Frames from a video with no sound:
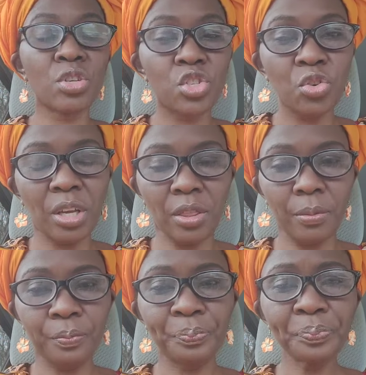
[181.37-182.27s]
your strength,
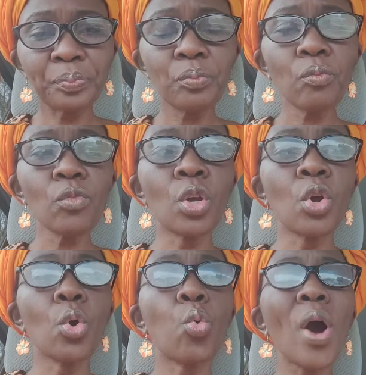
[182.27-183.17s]

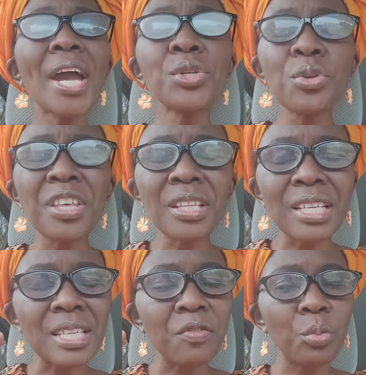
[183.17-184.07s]
why do you think
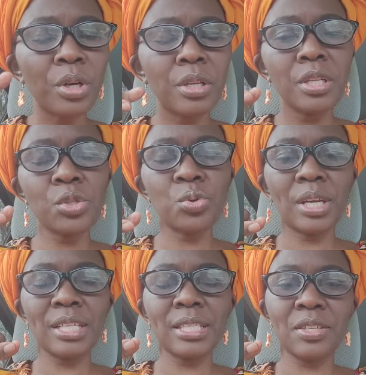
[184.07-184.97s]
that everybody needs to
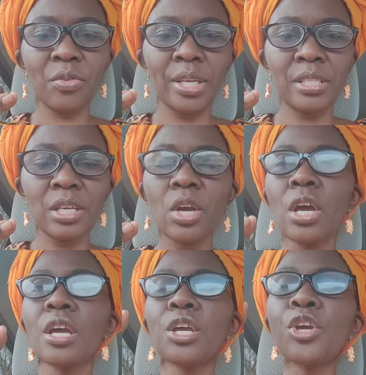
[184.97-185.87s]
get it right?
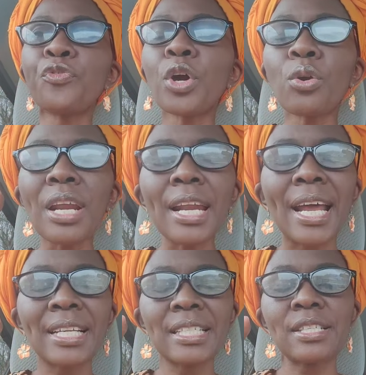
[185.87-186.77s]
If you're not an
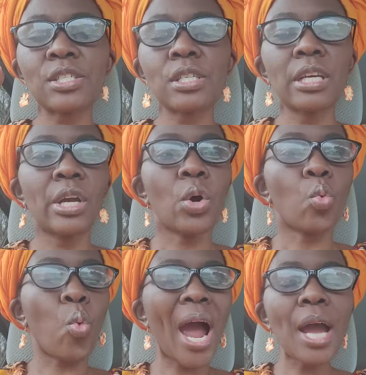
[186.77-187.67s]
artist,
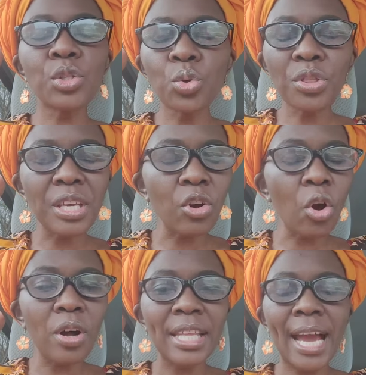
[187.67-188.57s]
why do you think
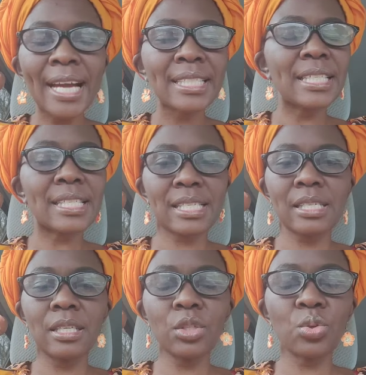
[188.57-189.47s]
all the
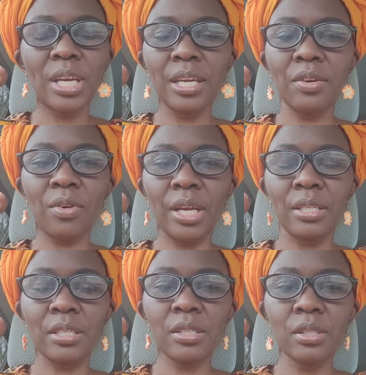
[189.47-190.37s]
artists need to get it
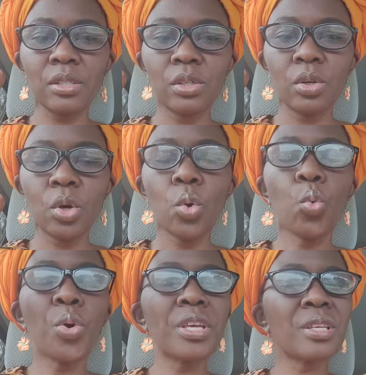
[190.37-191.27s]
right?
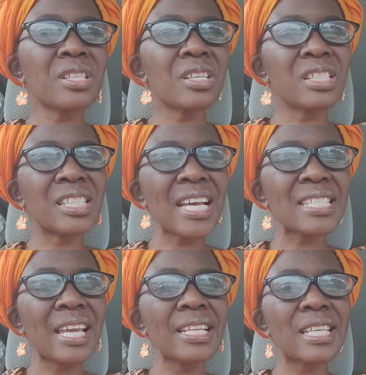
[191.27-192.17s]
We
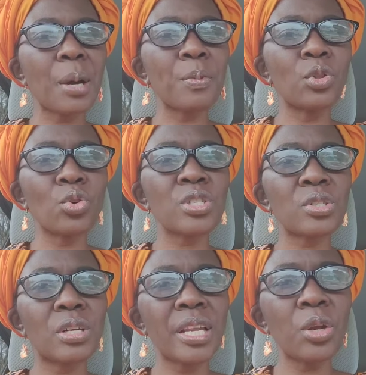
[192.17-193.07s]
just get up in
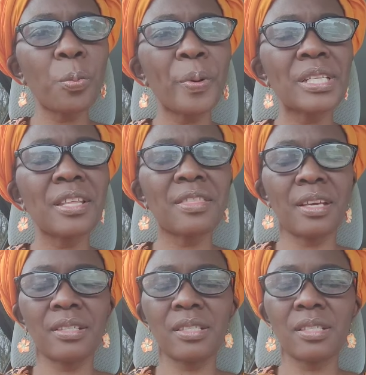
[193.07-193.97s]
those little petty
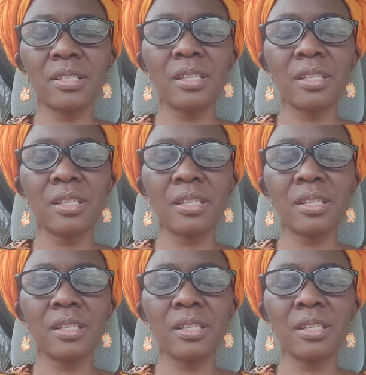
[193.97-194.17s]
things